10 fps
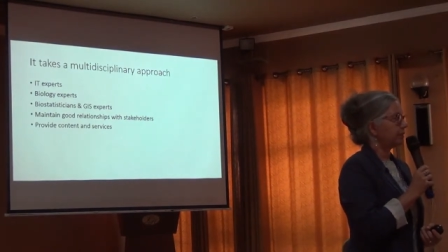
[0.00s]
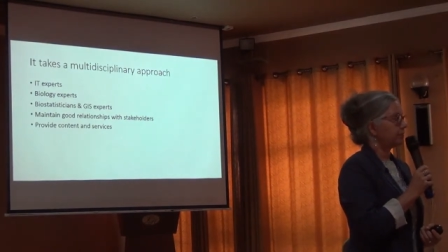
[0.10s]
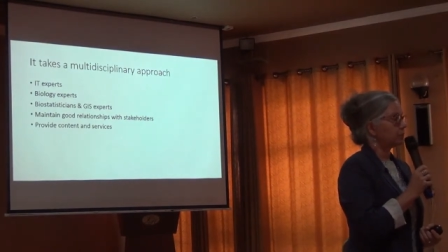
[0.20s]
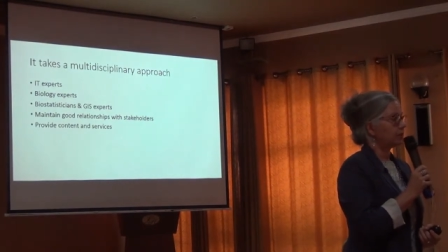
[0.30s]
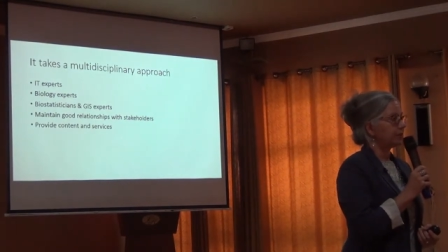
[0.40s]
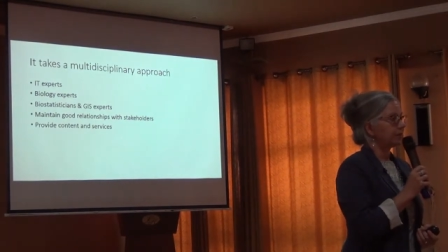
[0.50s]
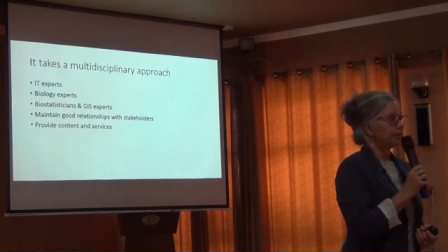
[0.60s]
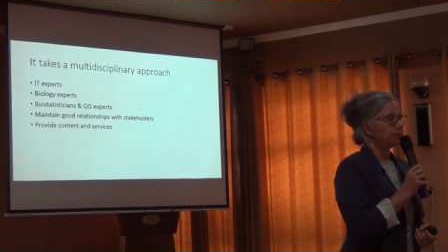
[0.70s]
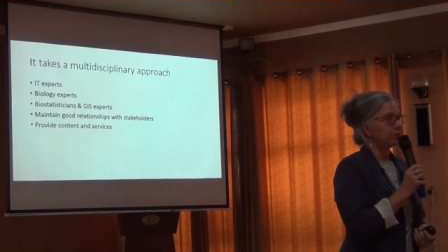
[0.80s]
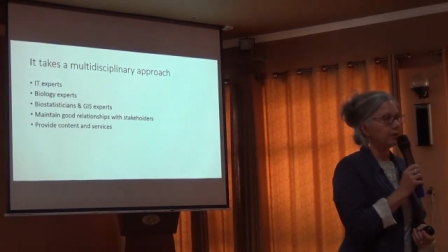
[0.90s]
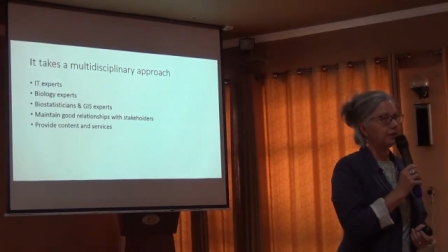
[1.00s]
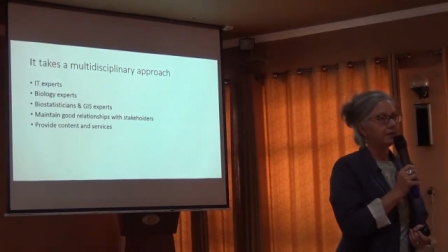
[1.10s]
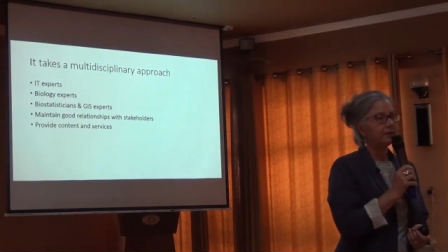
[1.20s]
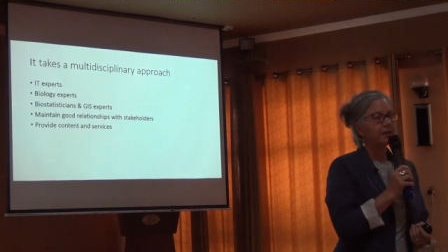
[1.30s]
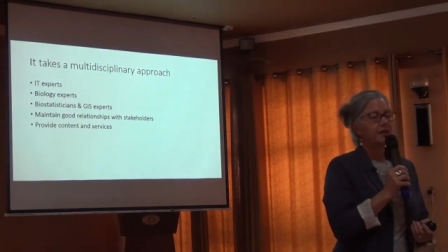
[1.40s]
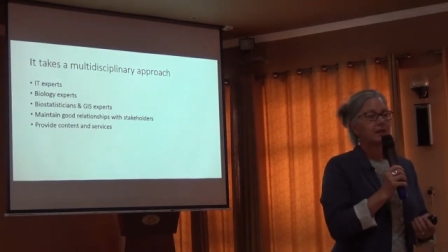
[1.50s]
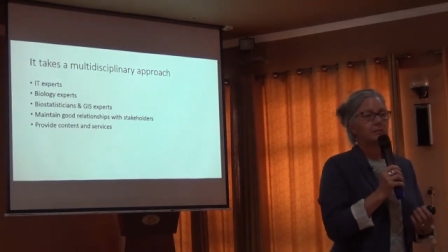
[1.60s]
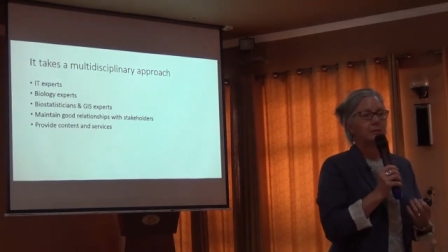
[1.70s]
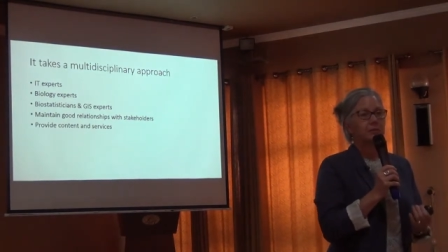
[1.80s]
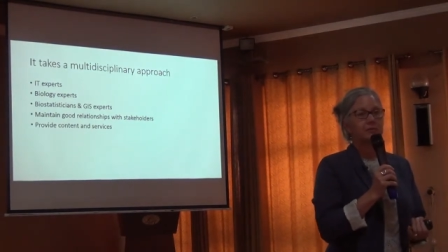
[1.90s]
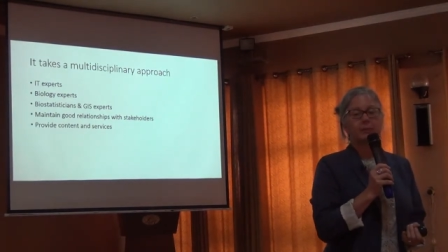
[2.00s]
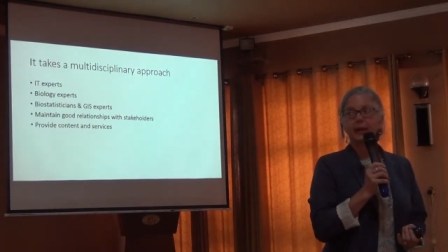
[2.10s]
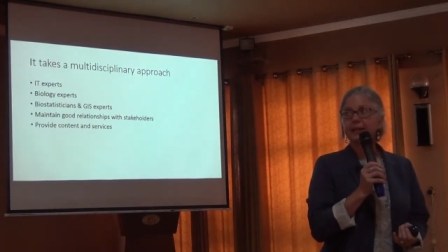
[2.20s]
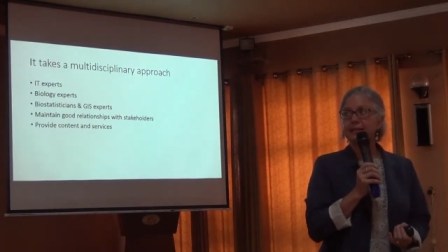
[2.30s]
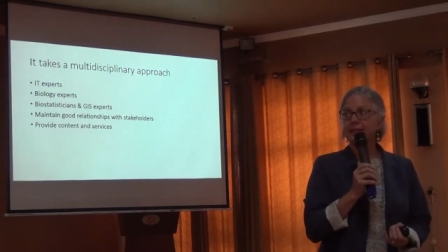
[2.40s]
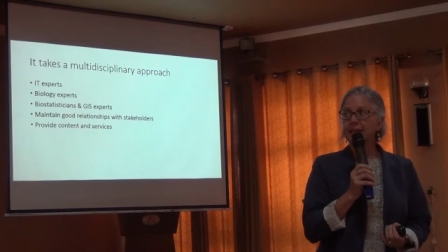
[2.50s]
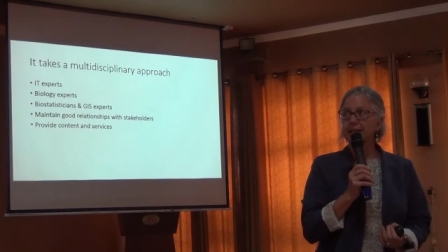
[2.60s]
been working with people from IT,